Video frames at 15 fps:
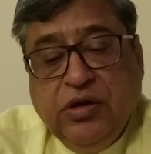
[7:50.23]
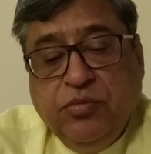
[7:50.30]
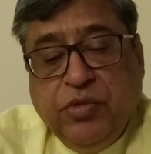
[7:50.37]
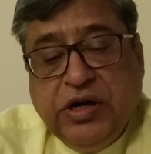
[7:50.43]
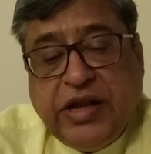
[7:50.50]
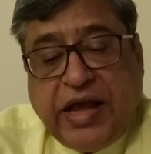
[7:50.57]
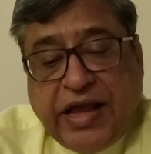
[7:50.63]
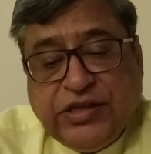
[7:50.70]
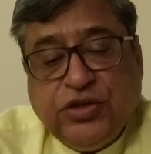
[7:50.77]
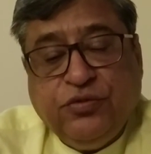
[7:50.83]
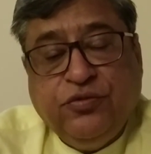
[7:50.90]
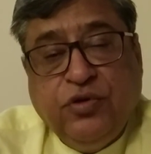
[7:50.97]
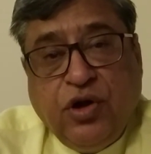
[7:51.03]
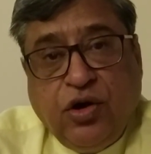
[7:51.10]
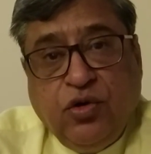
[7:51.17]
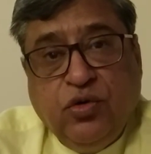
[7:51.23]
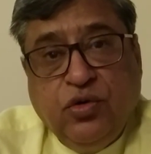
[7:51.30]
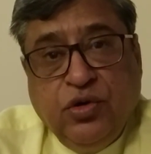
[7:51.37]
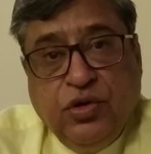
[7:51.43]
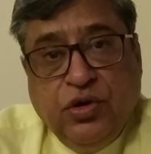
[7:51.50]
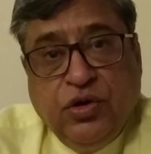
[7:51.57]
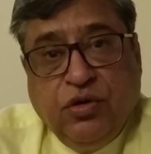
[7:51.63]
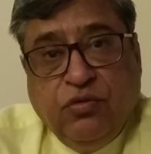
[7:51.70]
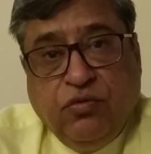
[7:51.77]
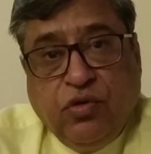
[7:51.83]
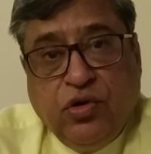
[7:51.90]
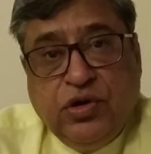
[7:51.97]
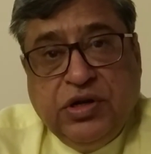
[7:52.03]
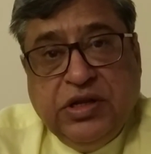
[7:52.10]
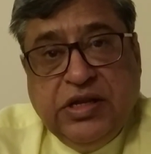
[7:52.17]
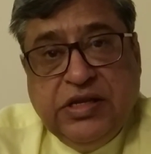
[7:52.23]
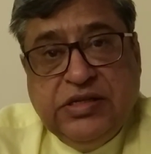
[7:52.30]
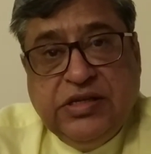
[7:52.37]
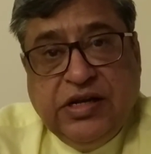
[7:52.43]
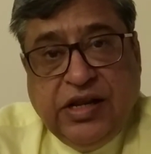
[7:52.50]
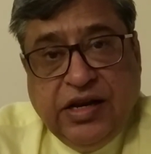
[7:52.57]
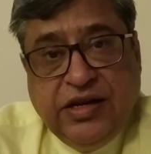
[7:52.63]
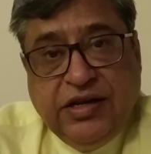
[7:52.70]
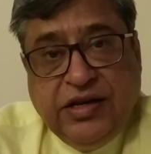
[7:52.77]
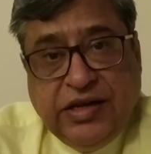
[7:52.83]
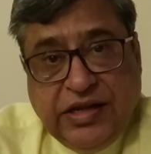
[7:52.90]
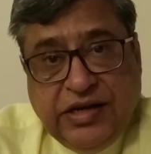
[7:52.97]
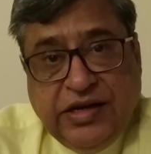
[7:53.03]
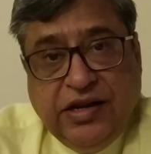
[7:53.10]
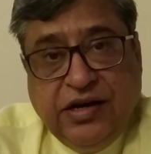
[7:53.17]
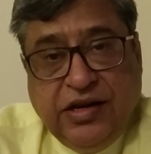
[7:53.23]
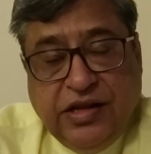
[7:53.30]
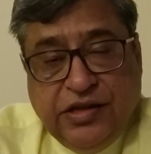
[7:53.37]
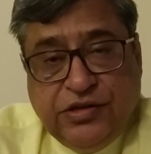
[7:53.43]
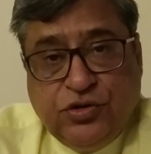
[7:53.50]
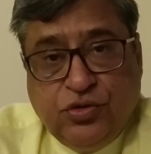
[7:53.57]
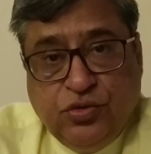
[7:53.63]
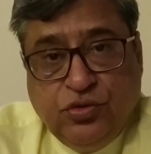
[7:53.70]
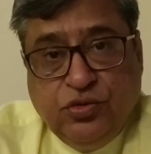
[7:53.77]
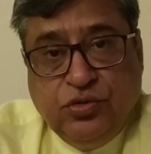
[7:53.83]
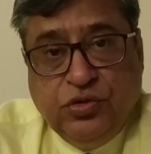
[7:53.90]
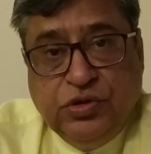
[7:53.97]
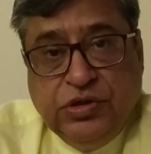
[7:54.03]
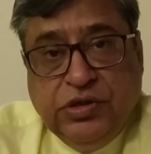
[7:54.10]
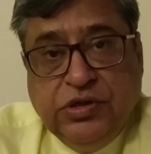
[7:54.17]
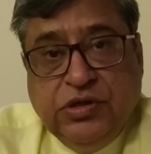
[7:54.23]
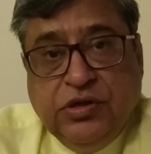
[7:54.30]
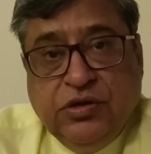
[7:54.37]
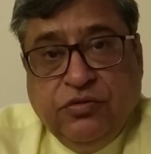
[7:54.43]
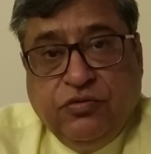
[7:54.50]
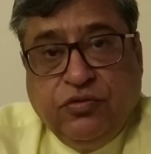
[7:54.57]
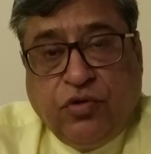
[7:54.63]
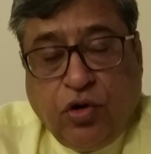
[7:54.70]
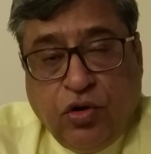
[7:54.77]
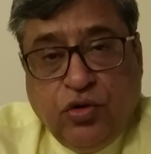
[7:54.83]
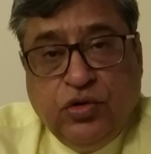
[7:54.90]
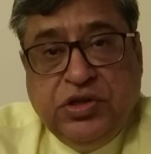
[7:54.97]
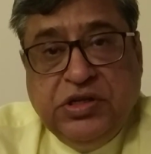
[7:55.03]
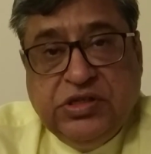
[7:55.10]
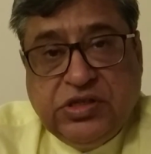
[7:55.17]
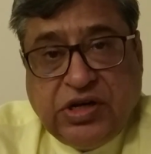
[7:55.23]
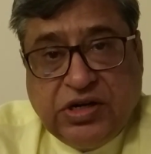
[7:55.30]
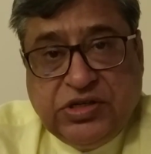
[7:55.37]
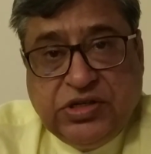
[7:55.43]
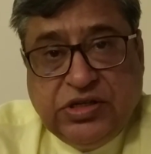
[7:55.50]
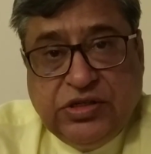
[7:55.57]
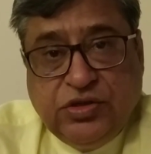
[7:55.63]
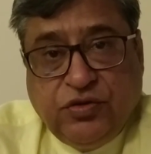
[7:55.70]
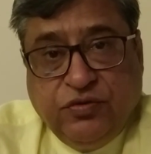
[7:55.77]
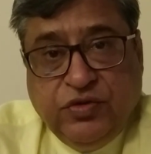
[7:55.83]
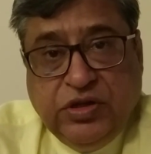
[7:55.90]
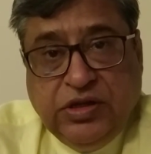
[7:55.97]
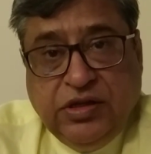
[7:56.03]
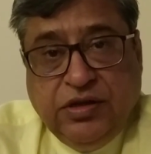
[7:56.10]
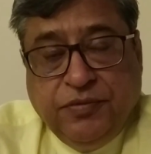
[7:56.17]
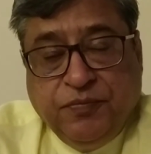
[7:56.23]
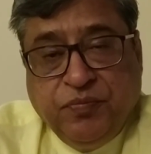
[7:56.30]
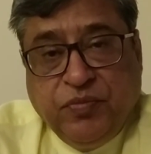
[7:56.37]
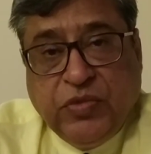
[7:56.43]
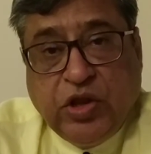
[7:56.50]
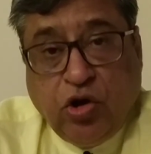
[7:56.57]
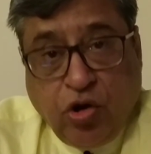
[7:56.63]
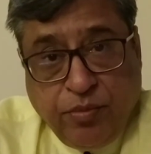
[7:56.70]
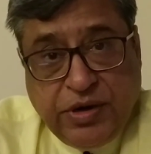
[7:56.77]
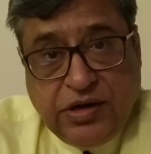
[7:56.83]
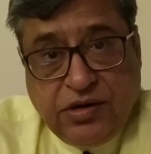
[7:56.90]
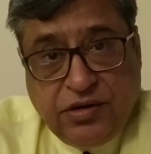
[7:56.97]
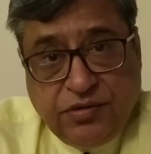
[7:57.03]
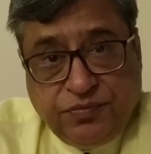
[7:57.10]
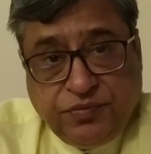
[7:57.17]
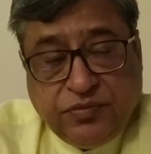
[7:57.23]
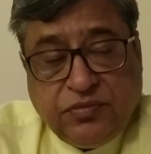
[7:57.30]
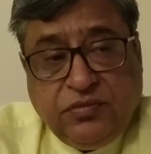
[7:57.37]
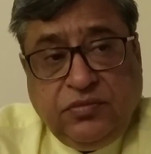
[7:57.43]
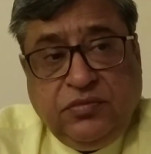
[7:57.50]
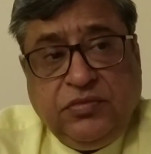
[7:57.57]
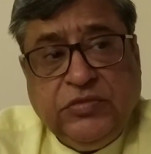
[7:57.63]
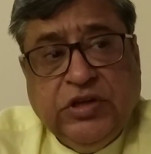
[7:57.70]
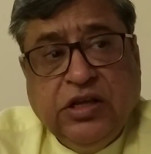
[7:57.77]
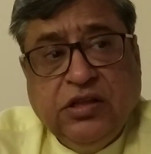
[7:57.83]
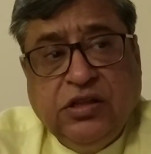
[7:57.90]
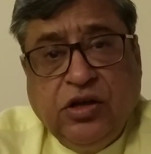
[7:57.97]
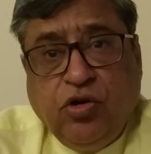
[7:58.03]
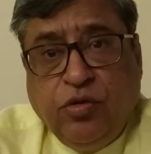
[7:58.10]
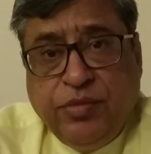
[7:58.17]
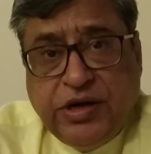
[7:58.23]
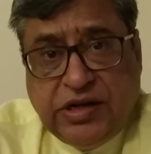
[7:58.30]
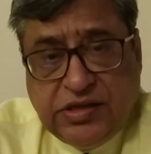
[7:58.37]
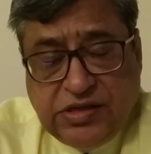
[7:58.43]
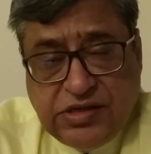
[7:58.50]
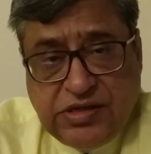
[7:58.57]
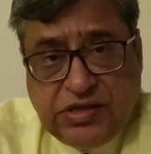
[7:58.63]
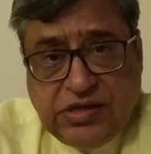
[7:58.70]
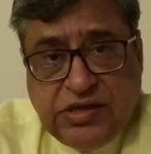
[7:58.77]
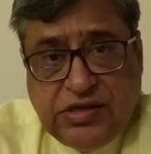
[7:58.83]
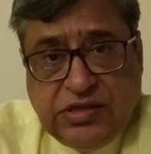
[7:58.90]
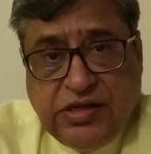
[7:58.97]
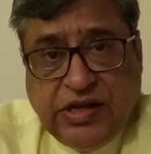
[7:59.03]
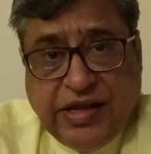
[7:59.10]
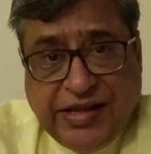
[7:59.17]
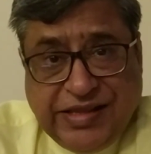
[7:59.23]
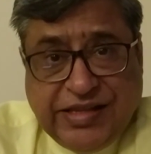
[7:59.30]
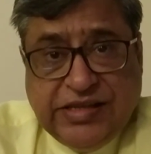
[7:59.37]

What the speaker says: But as of now, what is really needed is to follow the instructions of the government agencies, the health